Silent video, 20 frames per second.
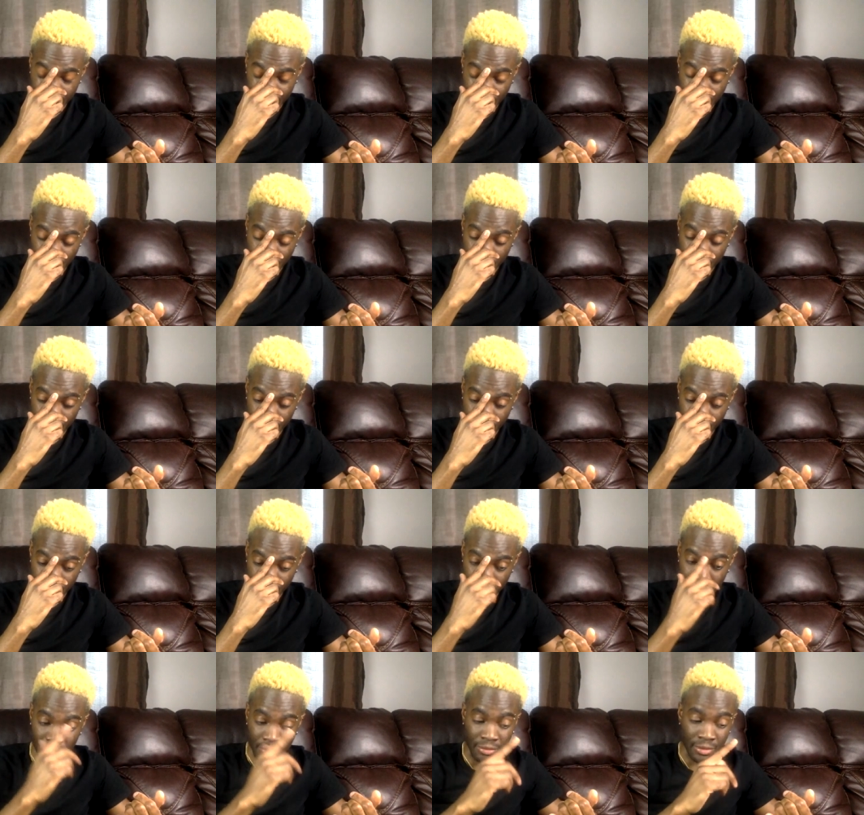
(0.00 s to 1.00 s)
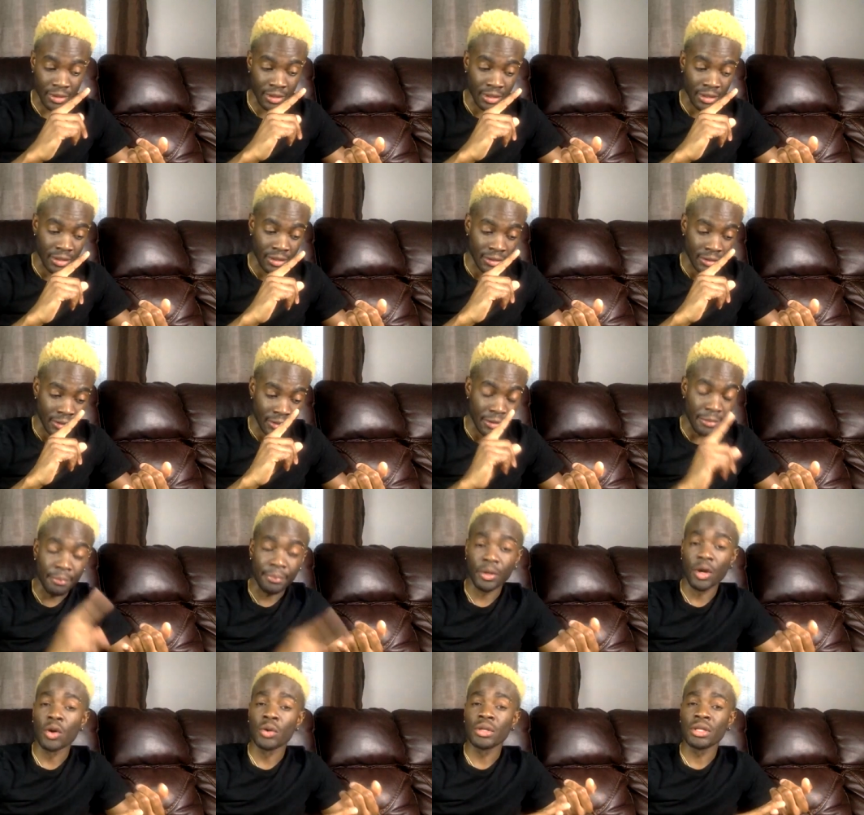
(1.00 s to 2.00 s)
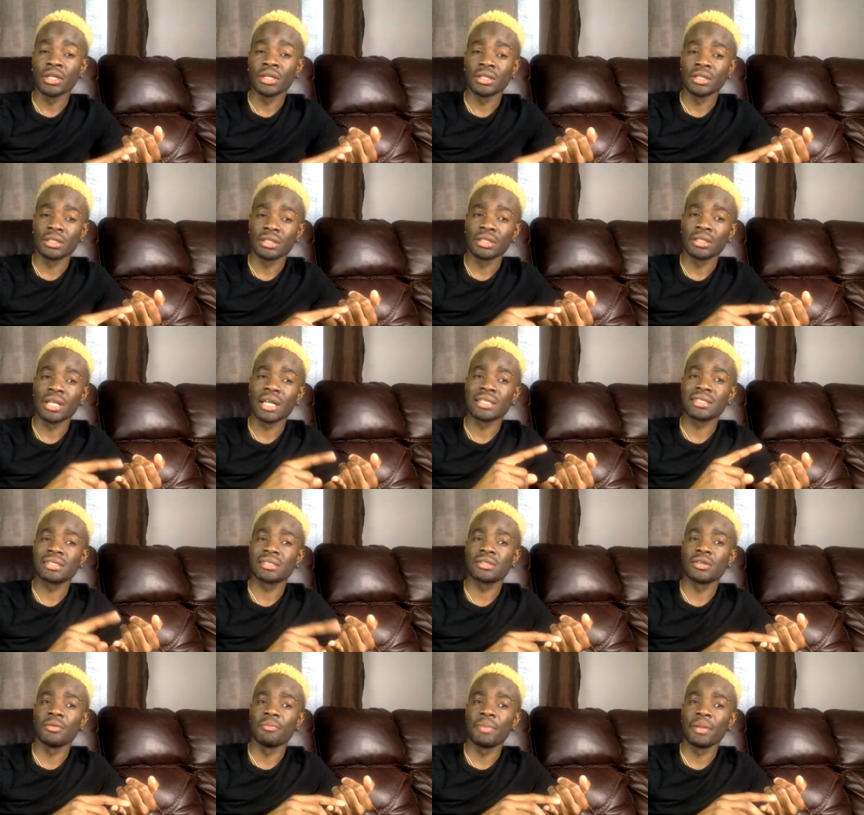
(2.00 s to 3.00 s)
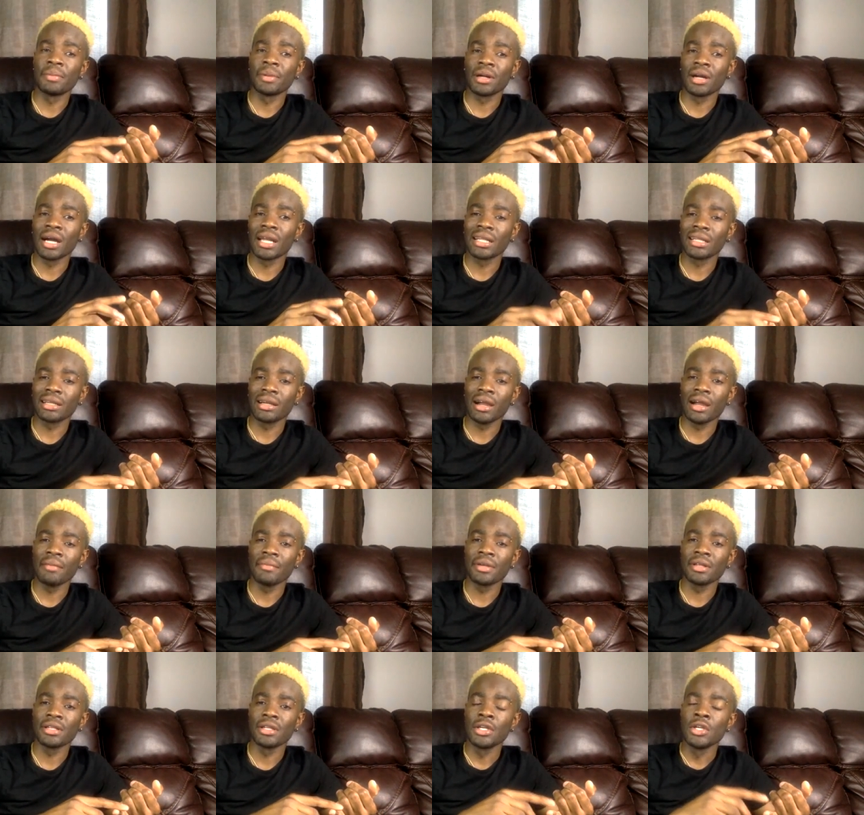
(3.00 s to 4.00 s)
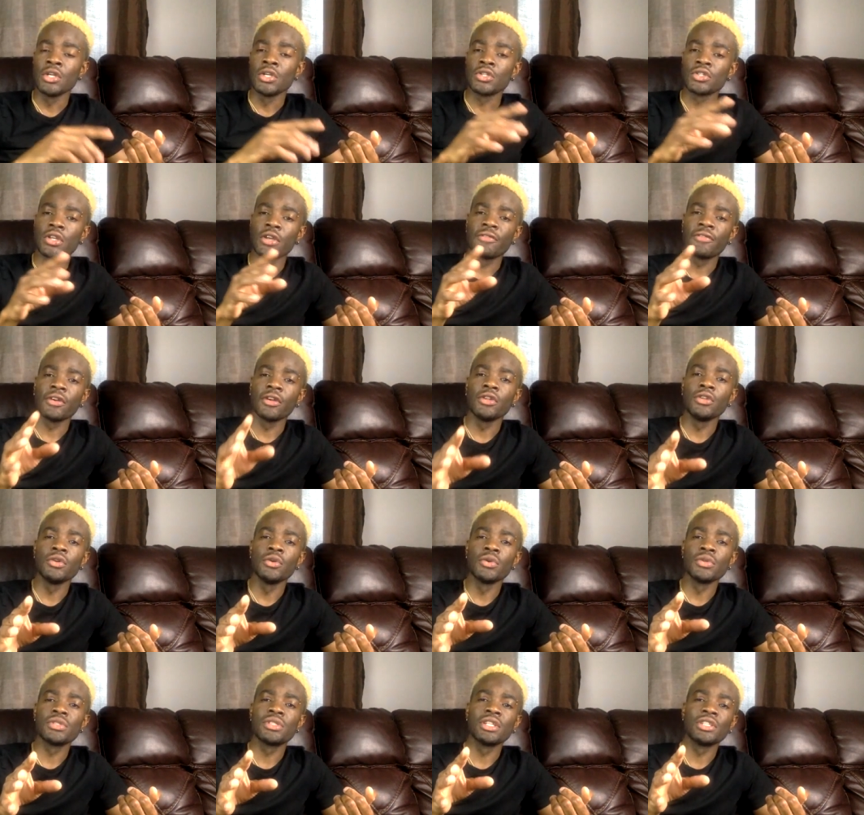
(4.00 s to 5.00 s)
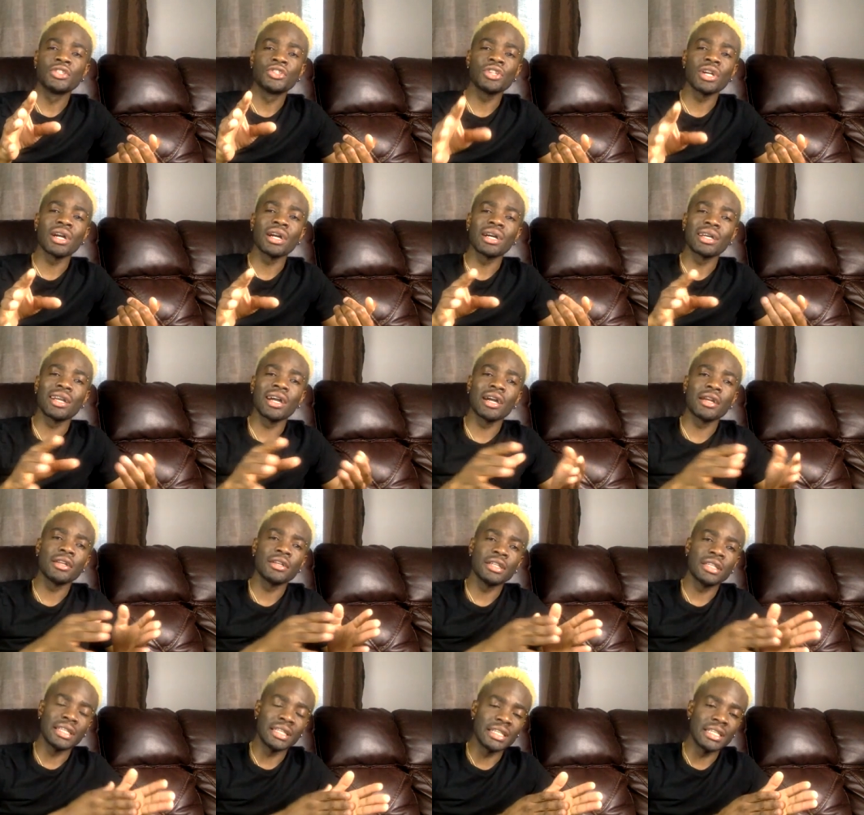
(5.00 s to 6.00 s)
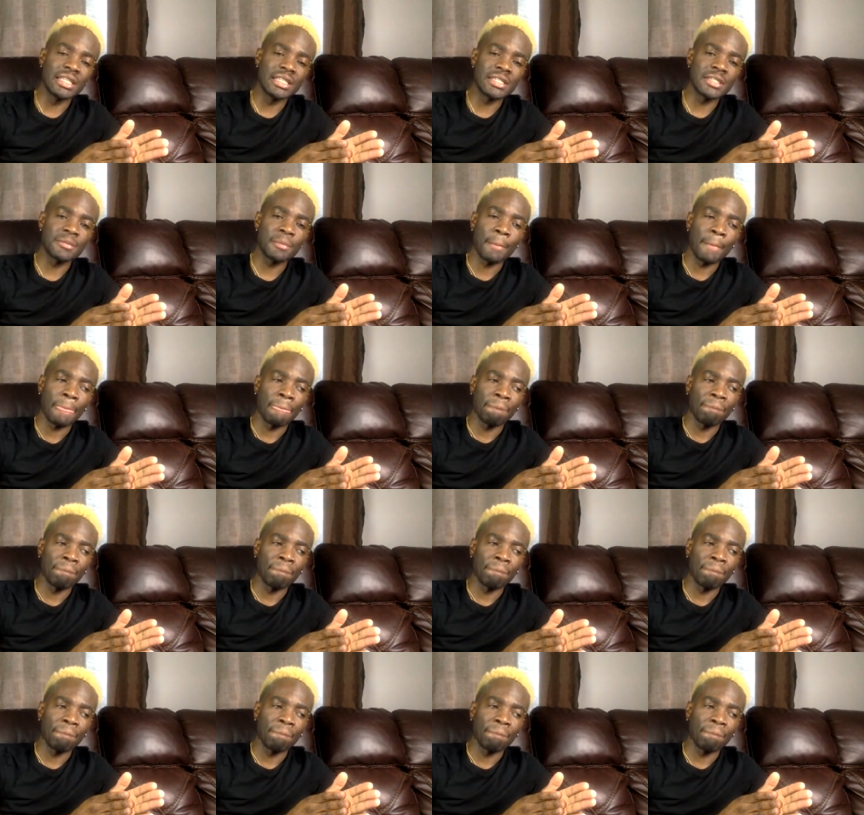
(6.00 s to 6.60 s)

can't remember right now. The browning that some people call it caramel. So if you use the dragon or the Guinness,